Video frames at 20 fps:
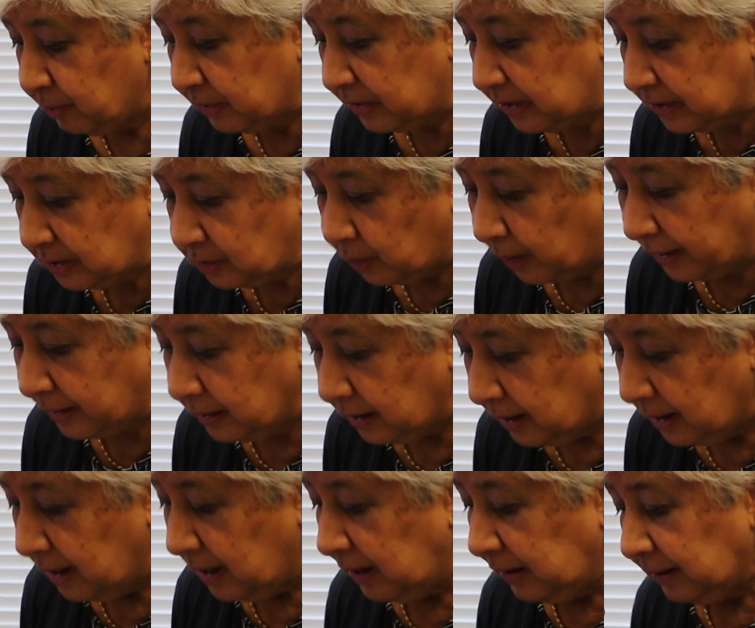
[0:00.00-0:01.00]
with this one.
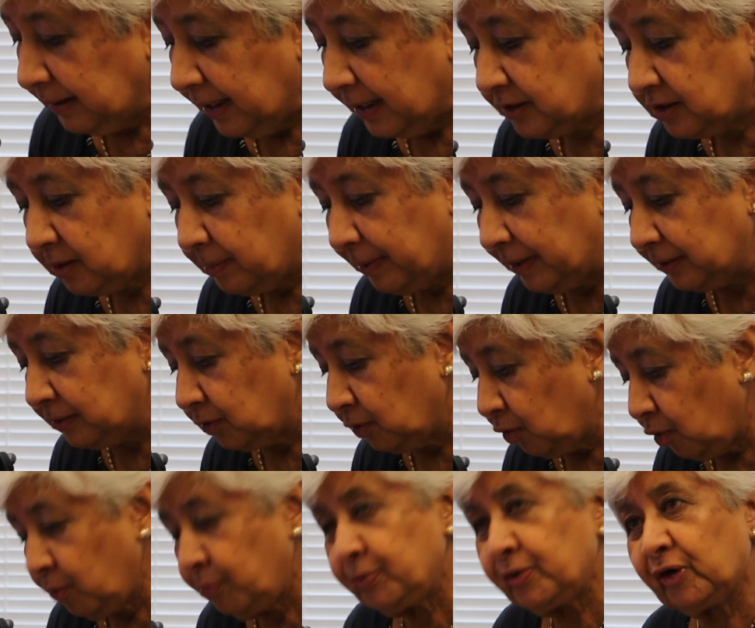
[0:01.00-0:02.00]
It's about the
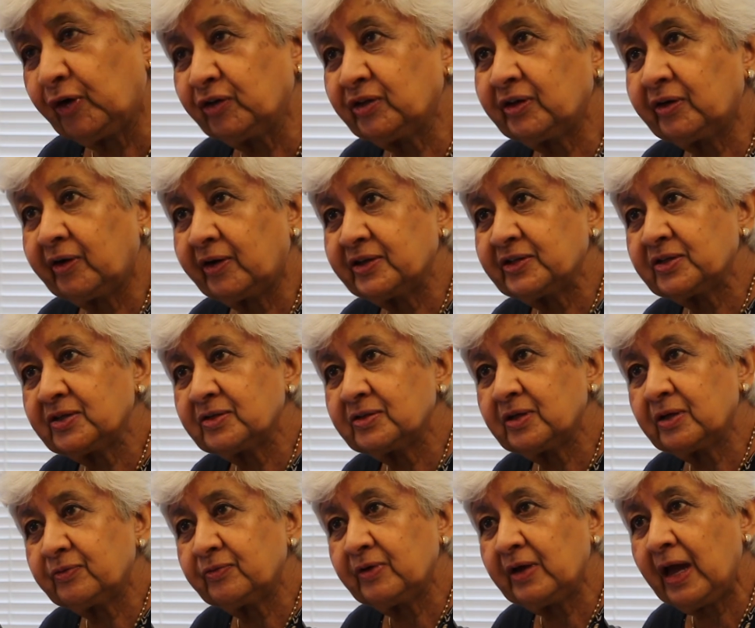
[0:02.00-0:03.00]
opioid crisis
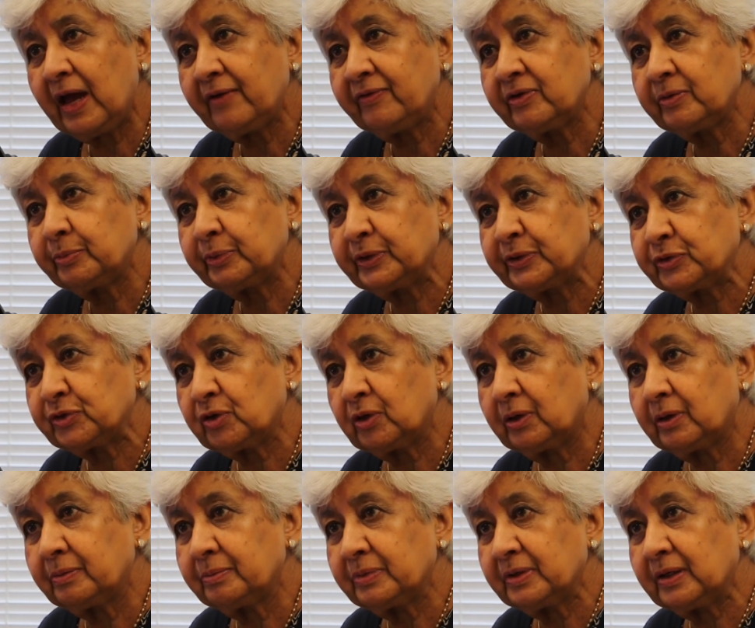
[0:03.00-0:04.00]
that we have in British
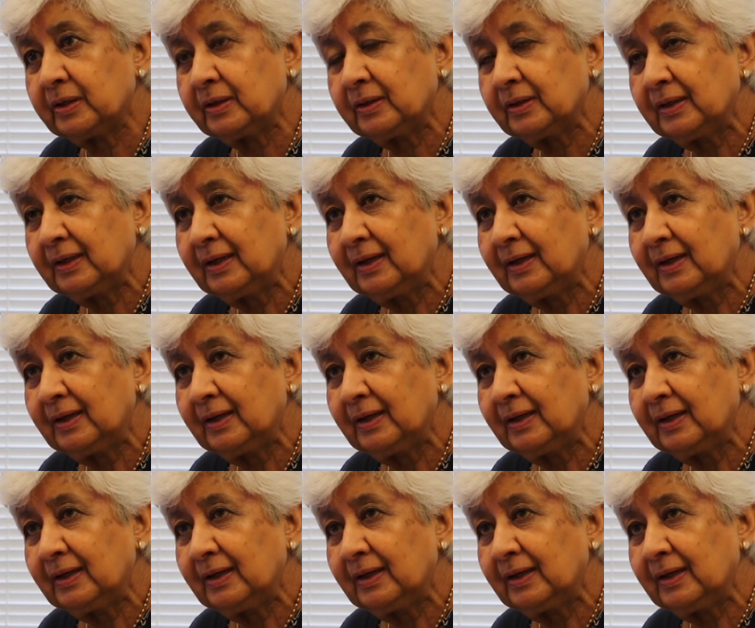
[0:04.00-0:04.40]
Columbia.